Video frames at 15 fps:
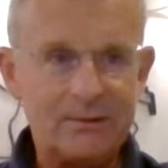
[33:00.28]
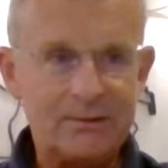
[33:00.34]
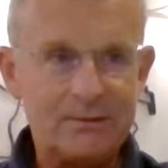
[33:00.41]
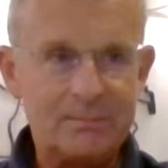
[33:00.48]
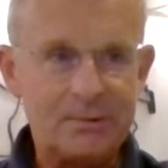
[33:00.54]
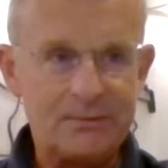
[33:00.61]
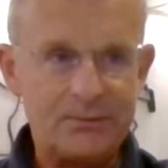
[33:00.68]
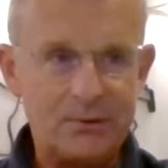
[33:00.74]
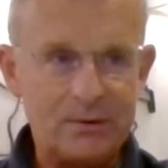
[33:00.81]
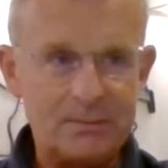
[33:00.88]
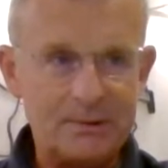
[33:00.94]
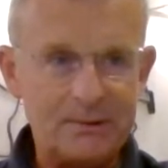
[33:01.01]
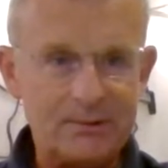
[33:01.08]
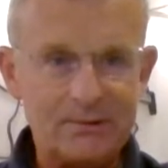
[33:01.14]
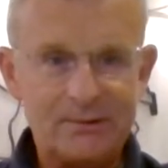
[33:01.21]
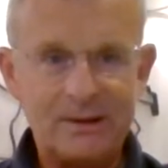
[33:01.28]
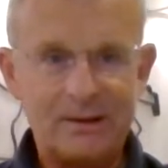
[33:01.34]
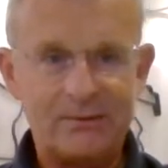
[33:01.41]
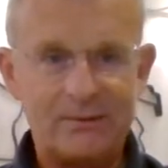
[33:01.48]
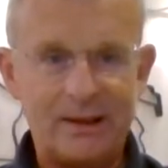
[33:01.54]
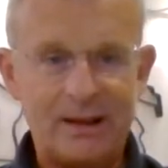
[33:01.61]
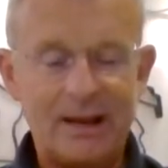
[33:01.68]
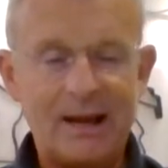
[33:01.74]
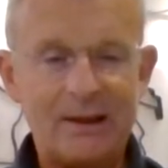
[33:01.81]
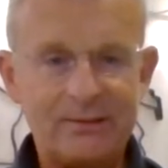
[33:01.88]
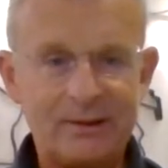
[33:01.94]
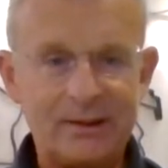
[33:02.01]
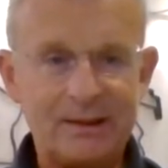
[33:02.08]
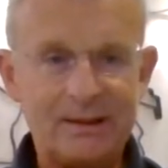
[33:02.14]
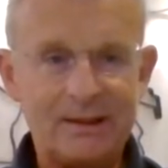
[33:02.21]
its performance, that's the
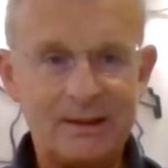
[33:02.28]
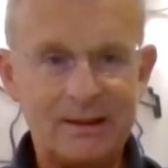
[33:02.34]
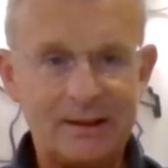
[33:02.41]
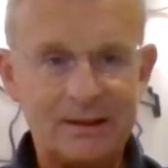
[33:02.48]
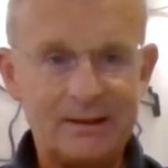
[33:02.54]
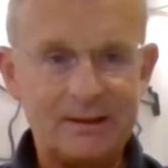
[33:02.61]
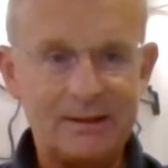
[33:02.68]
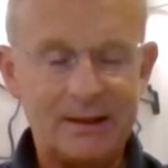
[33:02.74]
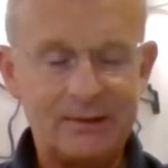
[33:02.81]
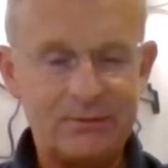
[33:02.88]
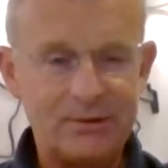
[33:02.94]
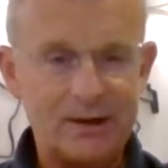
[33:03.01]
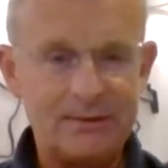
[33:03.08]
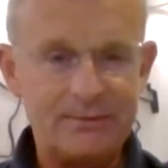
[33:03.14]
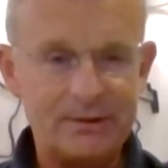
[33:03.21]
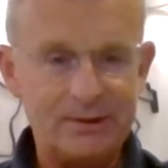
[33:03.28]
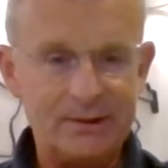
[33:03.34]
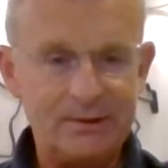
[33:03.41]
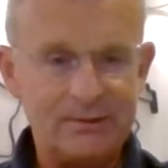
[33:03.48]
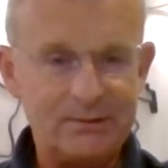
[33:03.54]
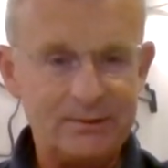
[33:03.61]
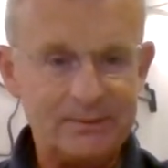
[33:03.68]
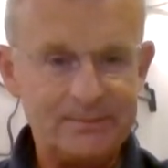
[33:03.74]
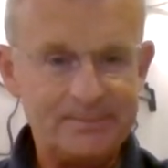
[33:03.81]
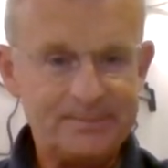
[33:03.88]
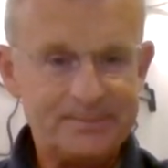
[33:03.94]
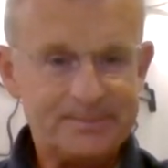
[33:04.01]
last thing that that, that driver needs.